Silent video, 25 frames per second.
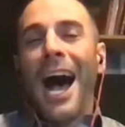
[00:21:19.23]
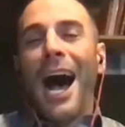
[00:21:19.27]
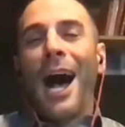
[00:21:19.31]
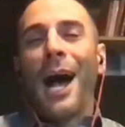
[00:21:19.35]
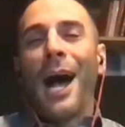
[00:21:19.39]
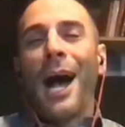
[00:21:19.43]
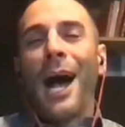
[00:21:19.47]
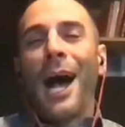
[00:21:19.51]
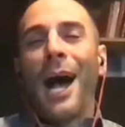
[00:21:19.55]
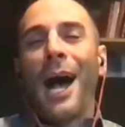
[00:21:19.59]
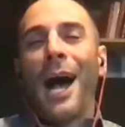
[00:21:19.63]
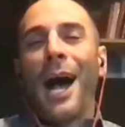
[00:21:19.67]

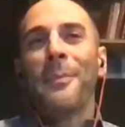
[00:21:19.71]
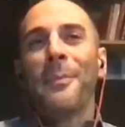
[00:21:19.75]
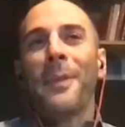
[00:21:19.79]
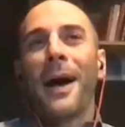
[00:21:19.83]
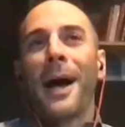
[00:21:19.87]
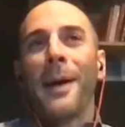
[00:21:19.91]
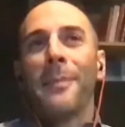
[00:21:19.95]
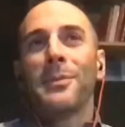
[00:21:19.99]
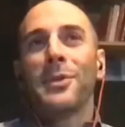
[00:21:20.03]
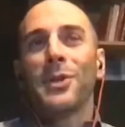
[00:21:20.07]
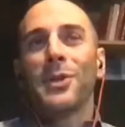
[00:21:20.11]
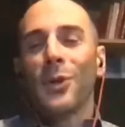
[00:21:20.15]
I, am
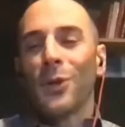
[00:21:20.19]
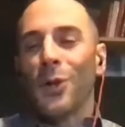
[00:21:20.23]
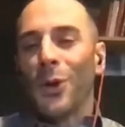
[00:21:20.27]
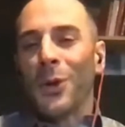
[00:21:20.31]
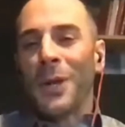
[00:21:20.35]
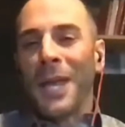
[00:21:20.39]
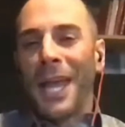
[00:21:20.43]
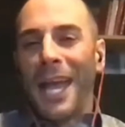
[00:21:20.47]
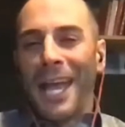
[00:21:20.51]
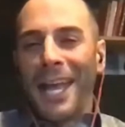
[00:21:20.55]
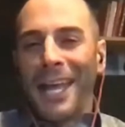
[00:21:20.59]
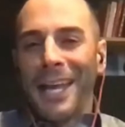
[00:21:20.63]
I'm, I'm doing
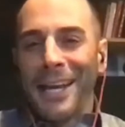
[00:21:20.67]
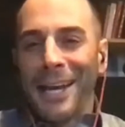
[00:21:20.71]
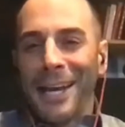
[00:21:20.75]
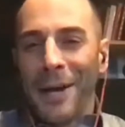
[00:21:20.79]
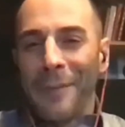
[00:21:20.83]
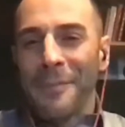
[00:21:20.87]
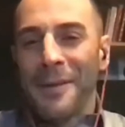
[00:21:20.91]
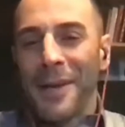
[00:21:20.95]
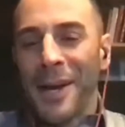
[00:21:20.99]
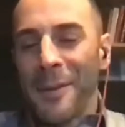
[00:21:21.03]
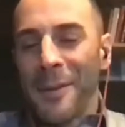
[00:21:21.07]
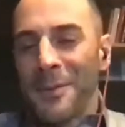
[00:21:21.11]
okay
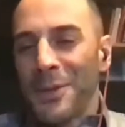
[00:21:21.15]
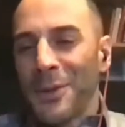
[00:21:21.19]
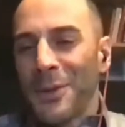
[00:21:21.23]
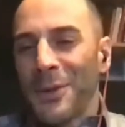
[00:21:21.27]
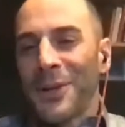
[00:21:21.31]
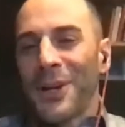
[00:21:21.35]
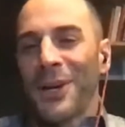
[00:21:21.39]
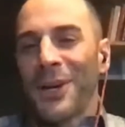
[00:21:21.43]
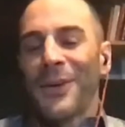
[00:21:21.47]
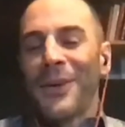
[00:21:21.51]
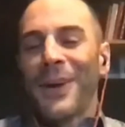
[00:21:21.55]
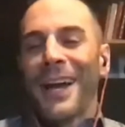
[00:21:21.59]
I'm, I'm doing
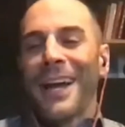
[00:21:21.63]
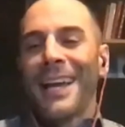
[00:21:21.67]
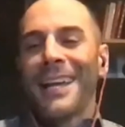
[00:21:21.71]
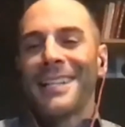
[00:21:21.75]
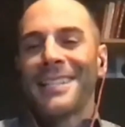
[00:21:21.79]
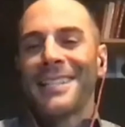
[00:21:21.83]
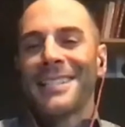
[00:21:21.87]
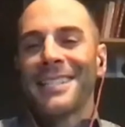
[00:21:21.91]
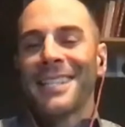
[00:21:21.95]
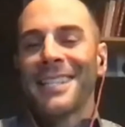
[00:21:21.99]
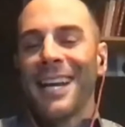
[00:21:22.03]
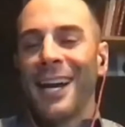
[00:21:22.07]
all
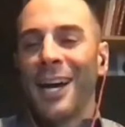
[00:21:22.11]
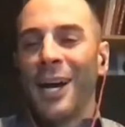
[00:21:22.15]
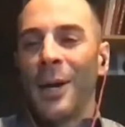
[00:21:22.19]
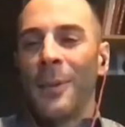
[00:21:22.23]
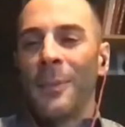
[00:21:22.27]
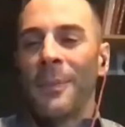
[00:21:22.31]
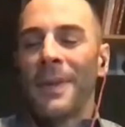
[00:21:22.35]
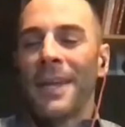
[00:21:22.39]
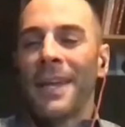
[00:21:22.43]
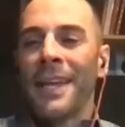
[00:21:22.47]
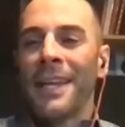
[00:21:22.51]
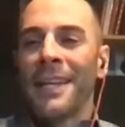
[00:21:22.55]
right
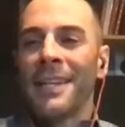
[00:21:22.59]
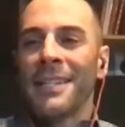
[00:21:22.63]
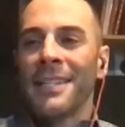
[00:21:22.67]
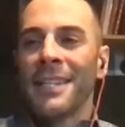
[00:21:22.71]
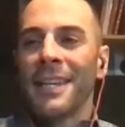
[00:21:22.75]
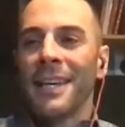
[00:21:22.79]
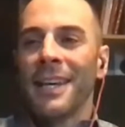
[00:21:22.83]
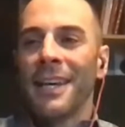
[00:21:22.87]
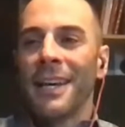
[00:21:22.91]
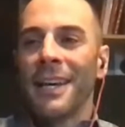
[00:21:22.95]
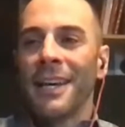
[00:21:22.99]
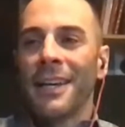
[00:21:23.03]
um, and
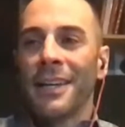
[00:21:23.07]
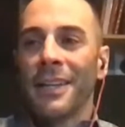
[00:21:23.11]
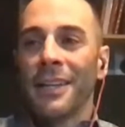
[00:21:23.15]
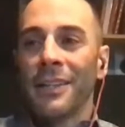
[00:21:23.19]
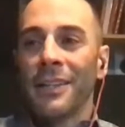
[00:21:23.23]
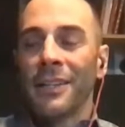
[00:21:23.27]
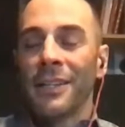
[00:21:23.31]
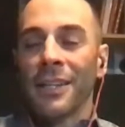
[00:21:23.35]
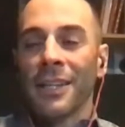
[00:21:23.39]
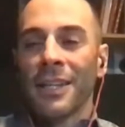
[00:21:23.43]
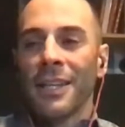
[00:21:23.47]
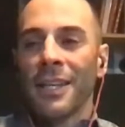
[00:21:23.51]
uh,
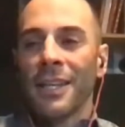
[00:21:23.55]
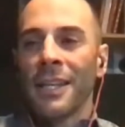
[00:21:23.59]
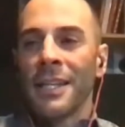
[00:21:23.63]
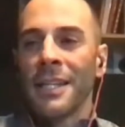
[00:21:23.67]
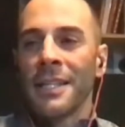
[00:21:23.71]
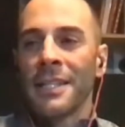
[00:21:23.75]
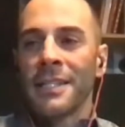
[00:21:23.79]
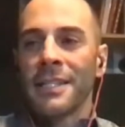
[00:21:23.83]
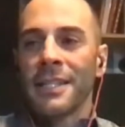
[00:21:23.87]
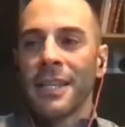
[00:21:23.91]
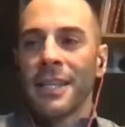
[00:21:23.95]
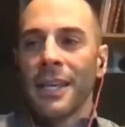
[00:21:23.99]
look
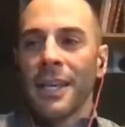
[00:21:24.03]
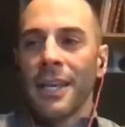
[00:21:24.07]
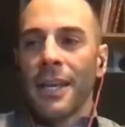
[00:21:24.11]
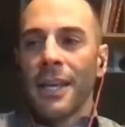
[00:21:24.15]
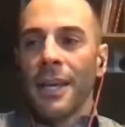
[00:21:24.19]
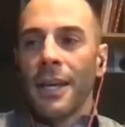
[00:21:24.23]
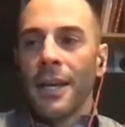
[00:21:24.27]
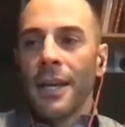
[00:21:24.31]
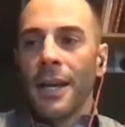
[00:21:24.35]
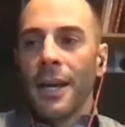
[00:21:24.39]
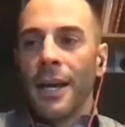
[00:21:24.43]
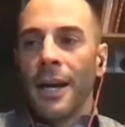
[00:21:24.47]
it's
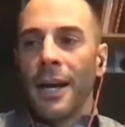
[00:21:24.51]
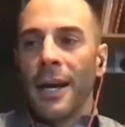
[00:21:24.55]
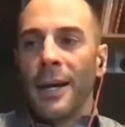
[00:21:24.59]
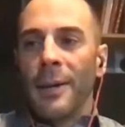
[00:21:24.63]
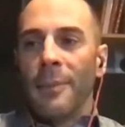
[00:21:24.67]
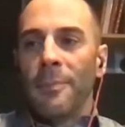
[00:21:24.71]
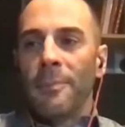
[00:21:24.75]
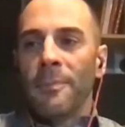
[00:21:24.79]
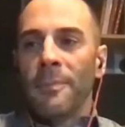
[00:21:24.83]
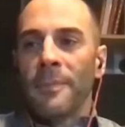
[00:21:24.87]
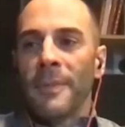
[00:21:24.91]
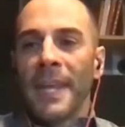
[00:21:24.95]

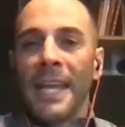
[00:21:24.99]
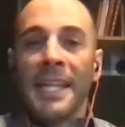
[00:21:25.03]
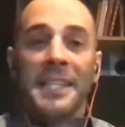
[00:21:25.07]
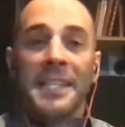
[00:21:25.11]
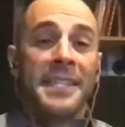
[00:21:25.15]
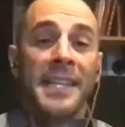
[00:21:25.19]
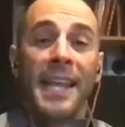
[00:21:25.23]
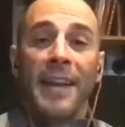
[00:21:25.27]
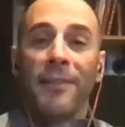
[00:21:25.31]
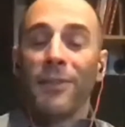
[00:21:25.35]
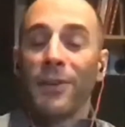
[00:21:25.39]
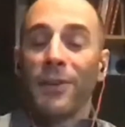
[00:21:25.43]
um,
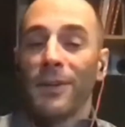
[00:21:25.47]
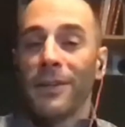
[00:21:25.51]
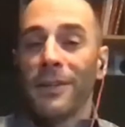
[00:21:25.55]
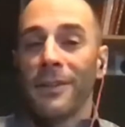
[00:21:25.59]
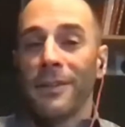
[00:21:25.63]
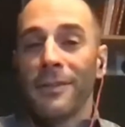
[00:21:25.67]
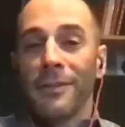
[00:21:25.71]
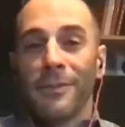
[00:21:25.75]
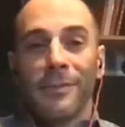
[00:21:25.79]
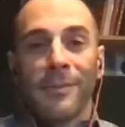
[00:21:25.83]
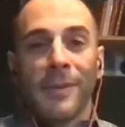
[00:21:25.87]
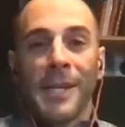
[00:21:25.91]
it's
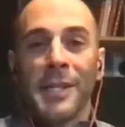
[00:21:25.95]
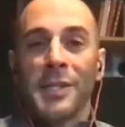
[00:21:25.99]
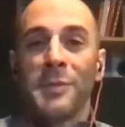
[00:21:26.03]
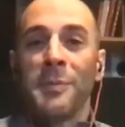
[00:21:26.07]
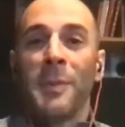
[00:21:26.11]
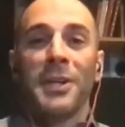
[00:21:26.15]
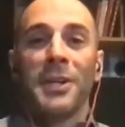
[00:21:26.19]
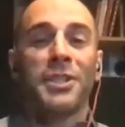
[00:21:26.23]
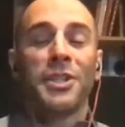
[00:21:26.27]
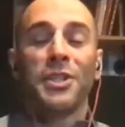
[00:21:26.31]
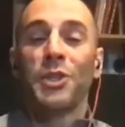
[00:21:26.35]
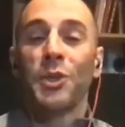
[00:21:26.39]
never as
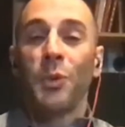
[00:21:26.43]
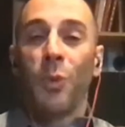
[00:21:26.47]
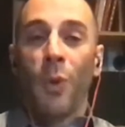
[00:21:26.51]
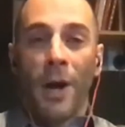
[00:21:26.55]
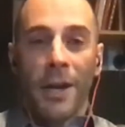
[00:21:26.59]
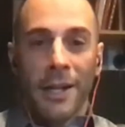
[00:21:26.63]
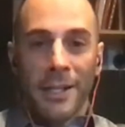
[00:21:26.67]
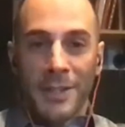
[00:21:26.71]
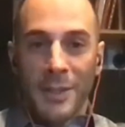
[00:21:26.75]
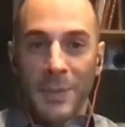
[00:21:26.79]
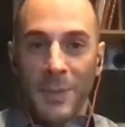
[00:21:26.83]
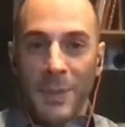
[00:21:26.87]
much as you
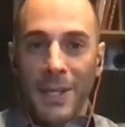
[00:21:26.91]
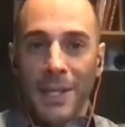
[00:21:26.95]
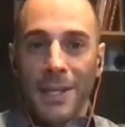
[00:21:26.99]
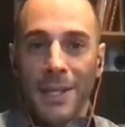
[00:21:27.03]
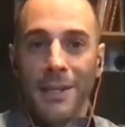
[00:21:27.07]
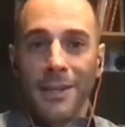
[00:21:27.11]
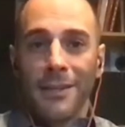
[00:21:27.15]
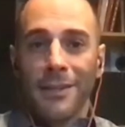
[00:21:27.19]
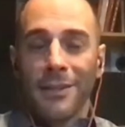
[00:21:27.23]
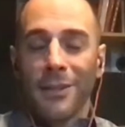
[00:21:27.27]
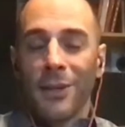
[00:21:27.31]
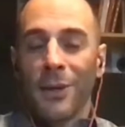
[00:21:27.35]
want it to be.